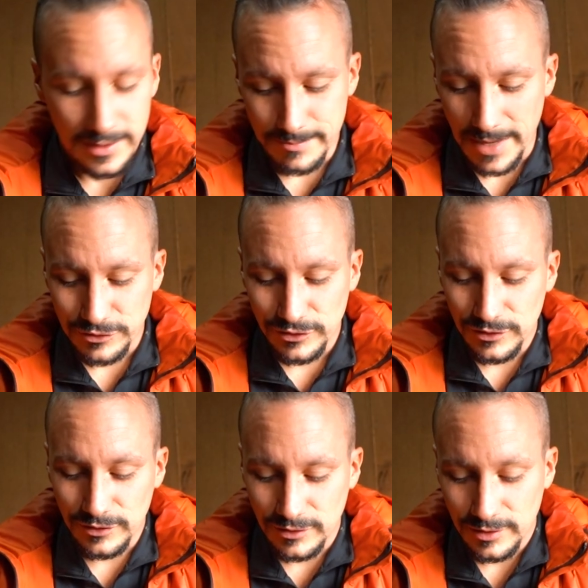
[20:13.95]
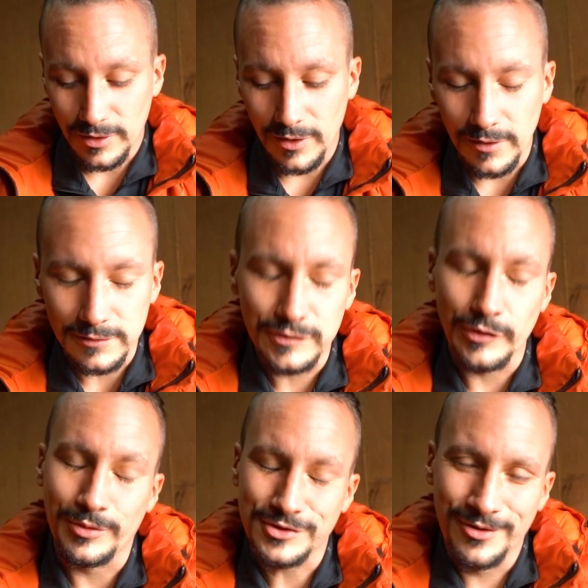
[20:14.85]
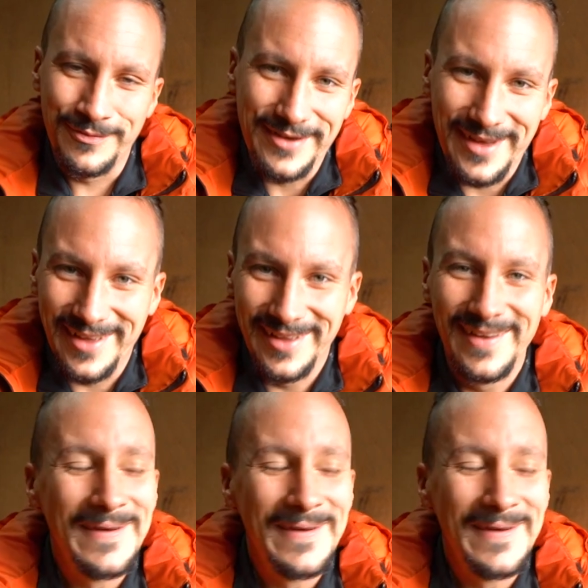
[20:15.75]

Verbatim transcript: The mattresses are so much comfier